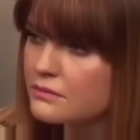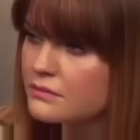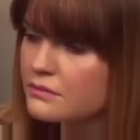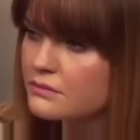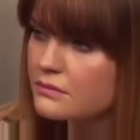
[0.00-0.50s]

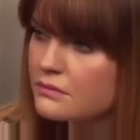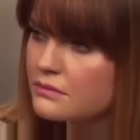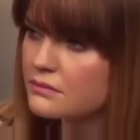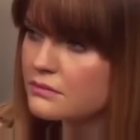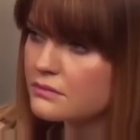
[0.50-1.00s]

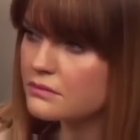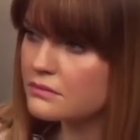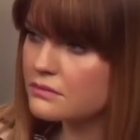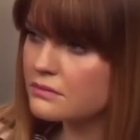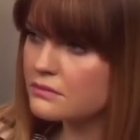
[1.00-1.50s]

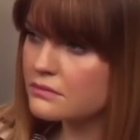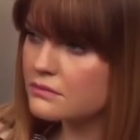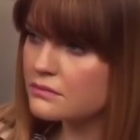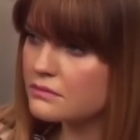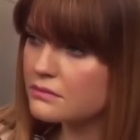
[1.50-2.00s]

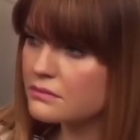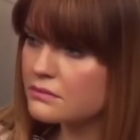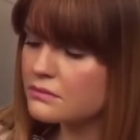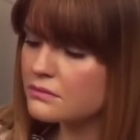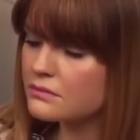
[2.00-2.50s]

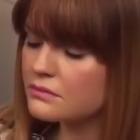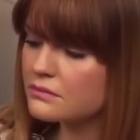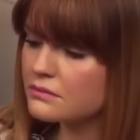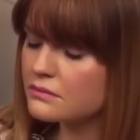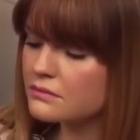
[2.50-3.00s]

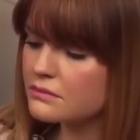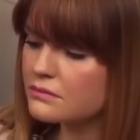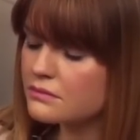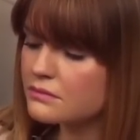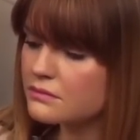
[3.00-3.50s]

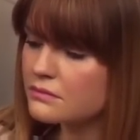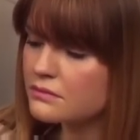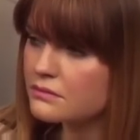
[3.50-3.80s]
No words are spoken by the person on screen.